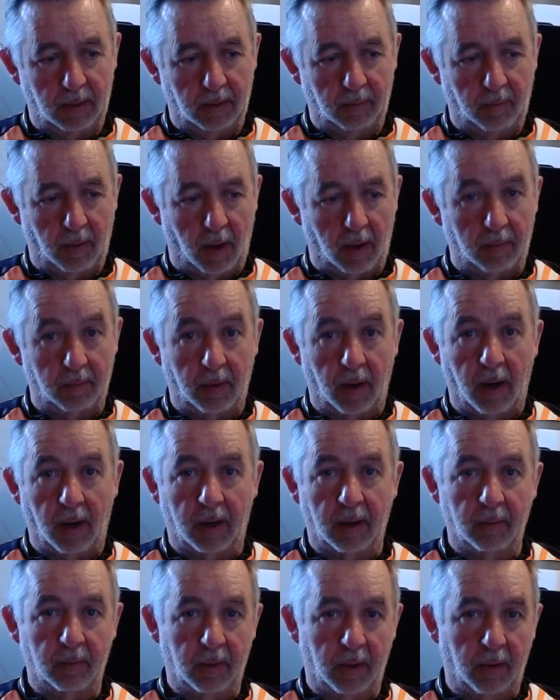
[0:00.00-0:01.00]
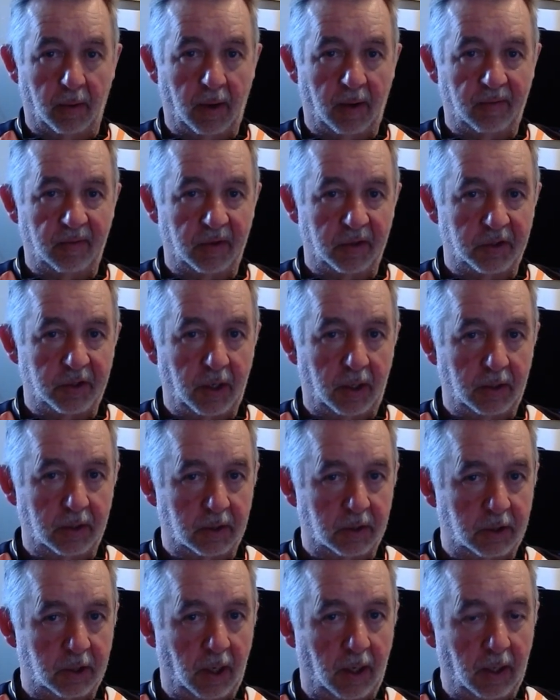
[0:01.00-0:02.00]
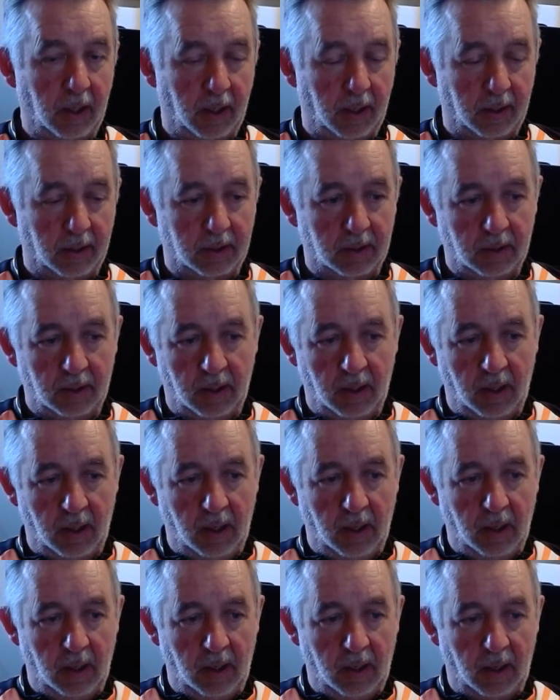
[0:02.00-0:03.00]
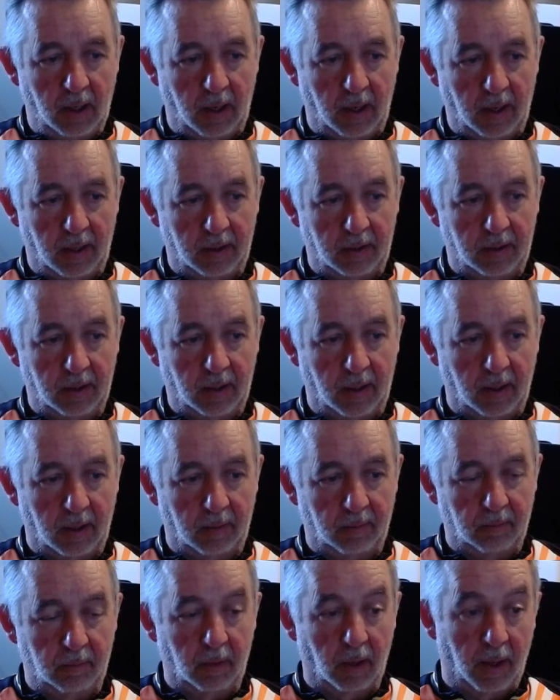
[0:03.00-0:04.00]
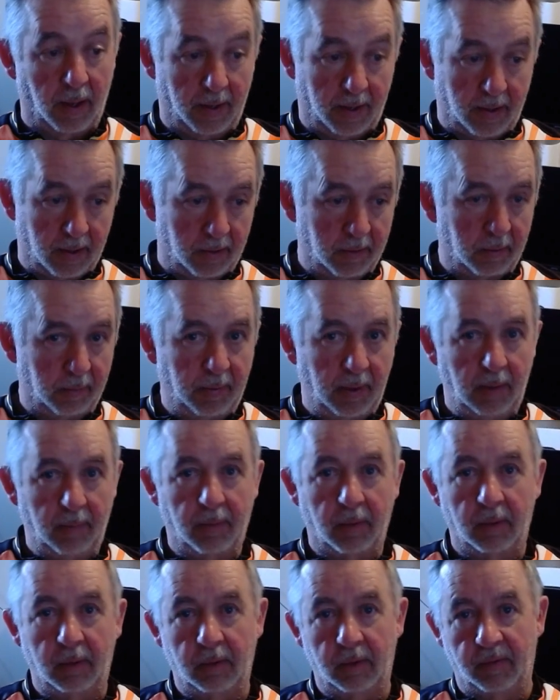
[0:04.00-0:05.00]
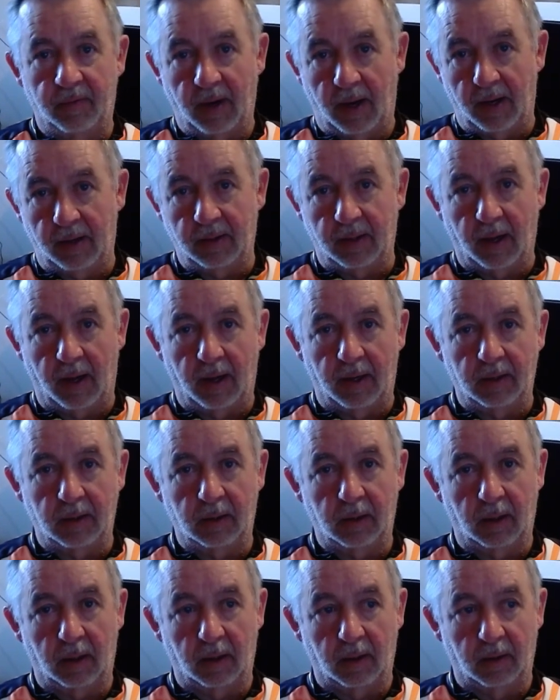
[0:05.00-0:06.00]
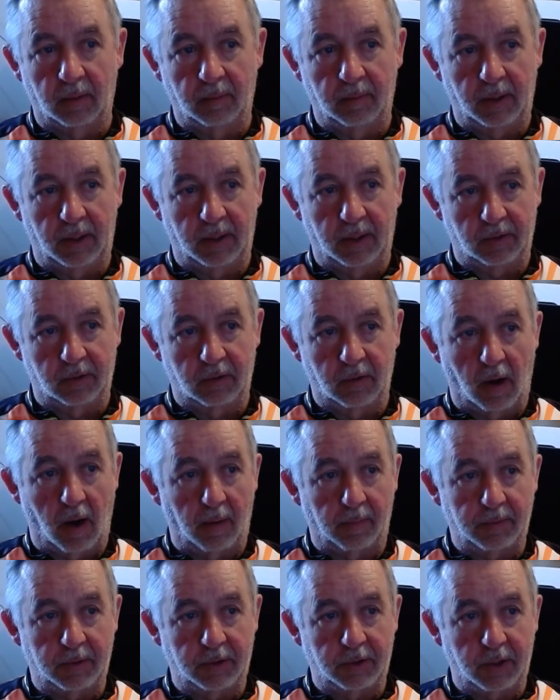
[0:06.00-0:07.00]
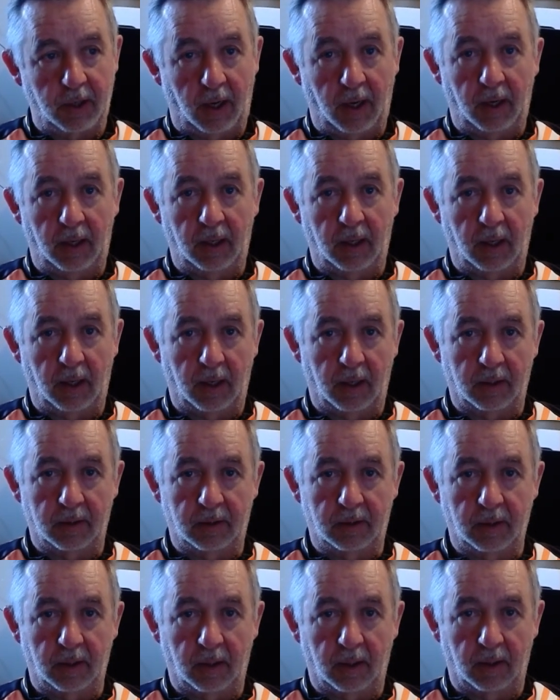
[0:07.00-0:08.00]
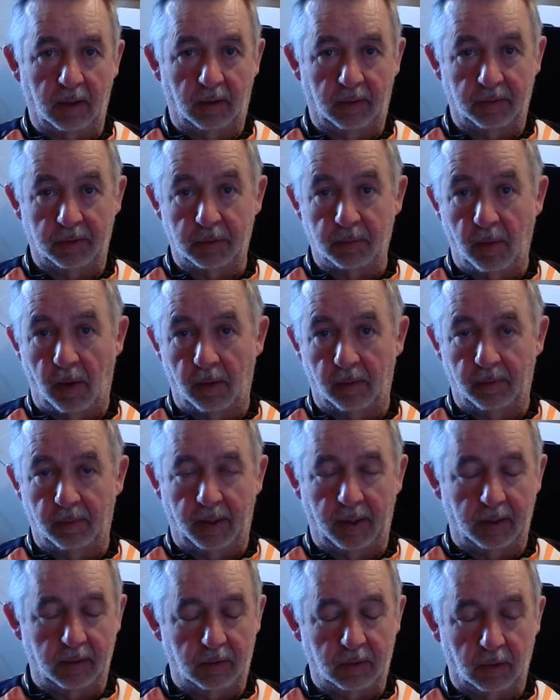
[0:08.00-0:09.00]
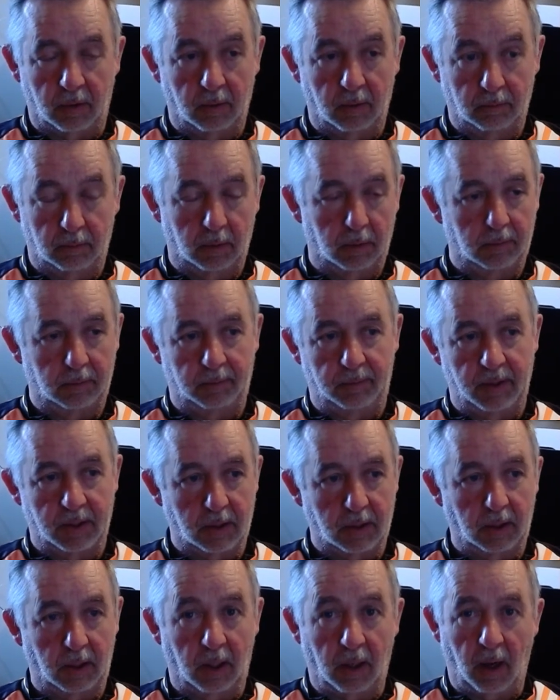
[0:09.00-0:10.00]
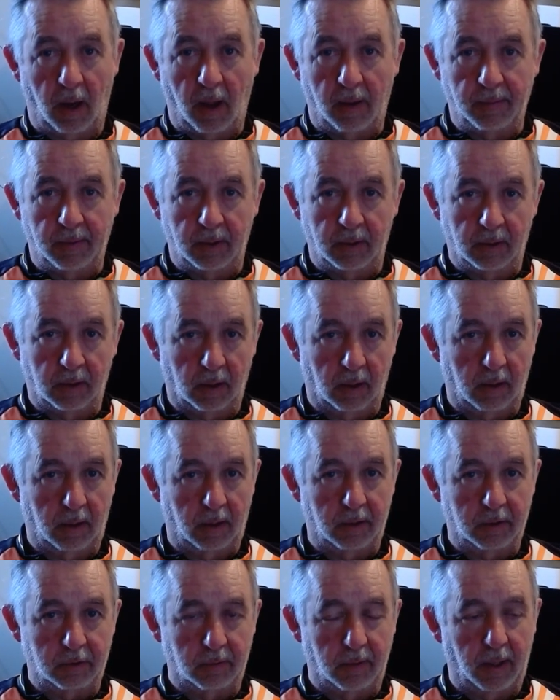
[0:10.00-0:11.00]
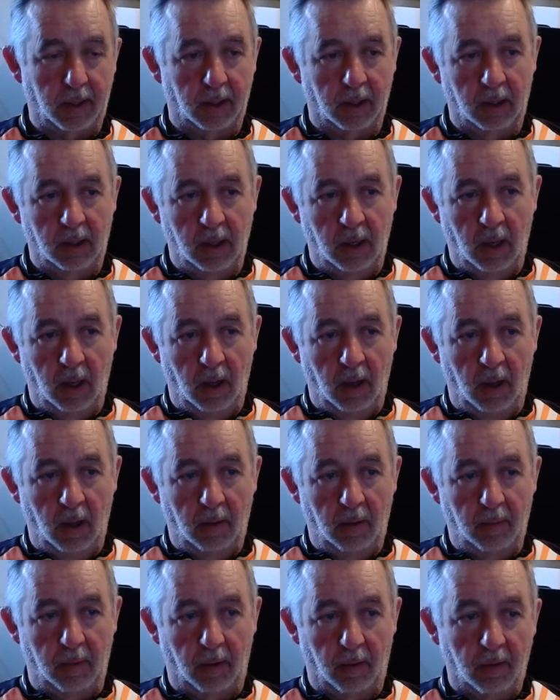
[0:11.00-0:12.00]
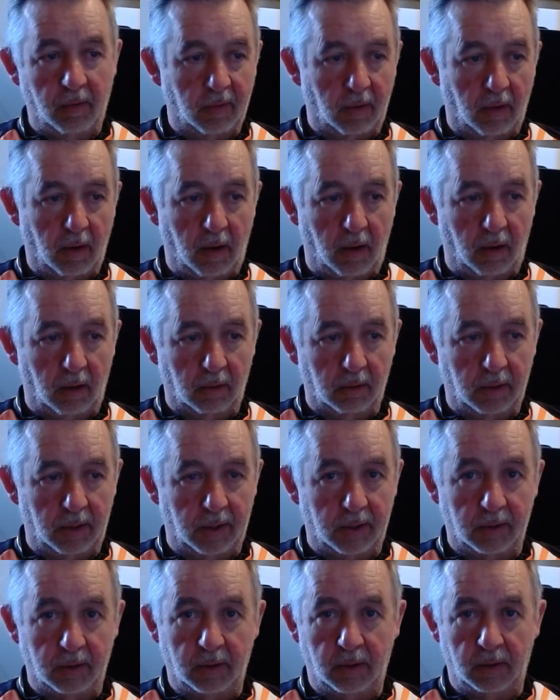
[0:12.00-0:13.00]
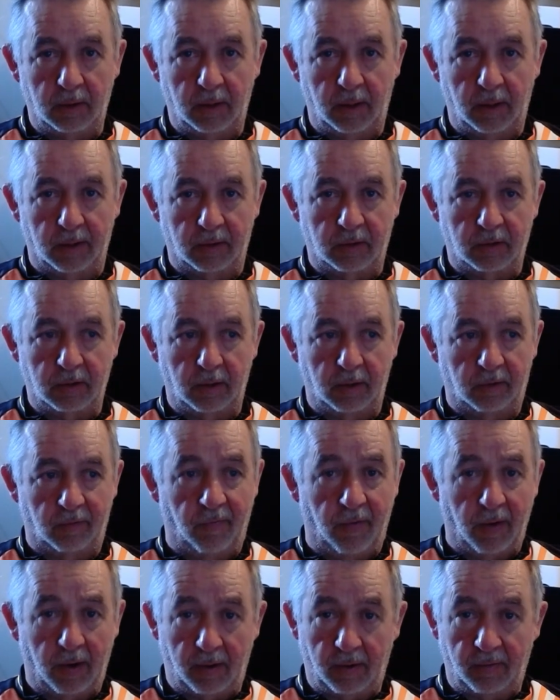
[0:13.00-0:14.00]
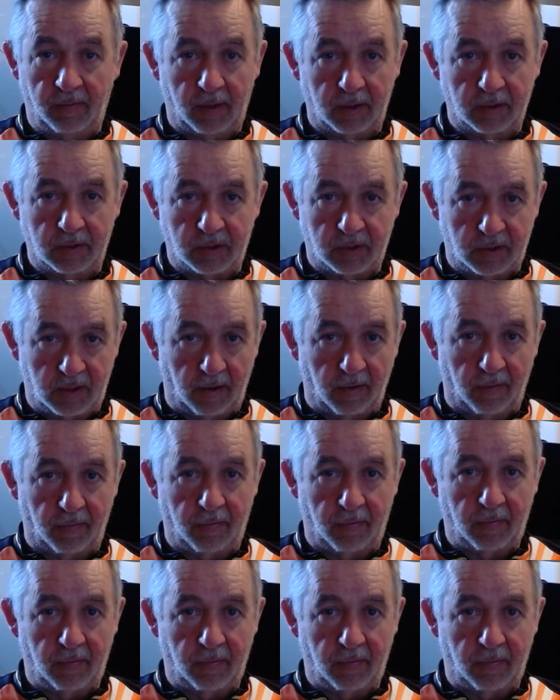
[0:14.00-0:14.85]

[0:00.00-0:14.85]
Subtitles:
bottom bracket without having to change the chain length. And like other people who have had that, it dropped chain at on the small ring, so busily climbing in the large ring. But overall, it's very stiff,